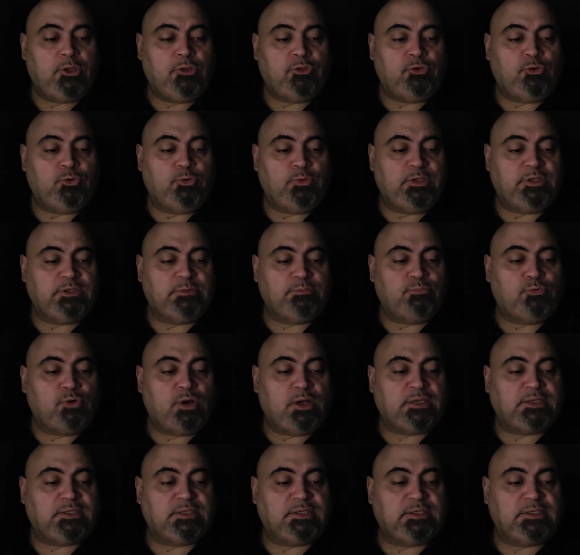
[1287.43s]
Through this
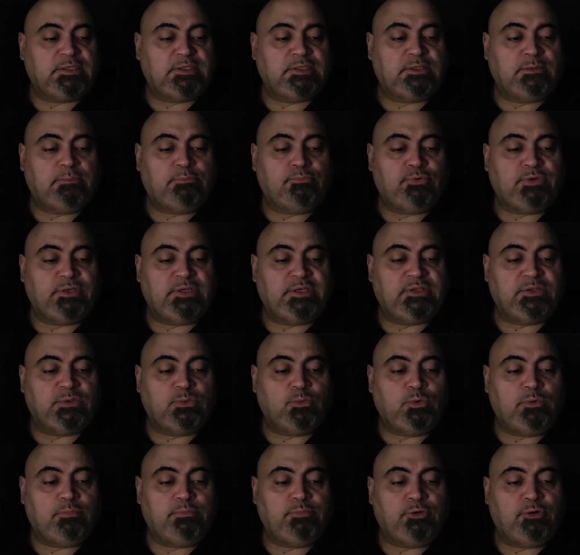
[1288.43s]
process, the
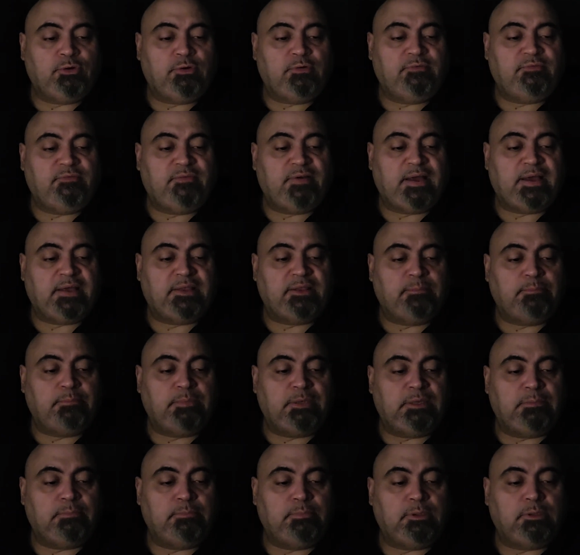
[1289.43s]
priest will purify the
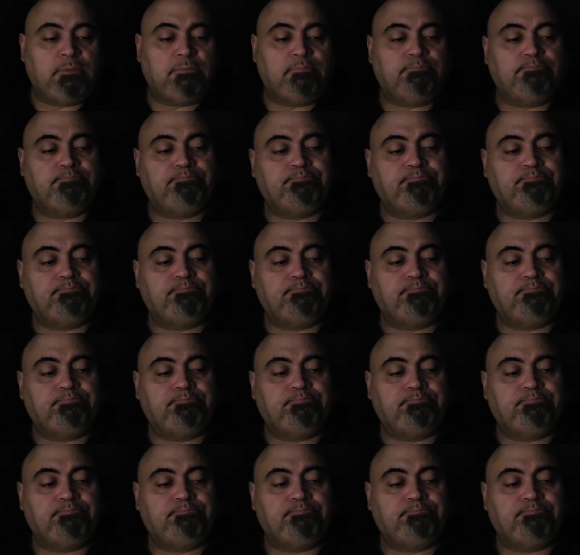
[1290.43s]
people,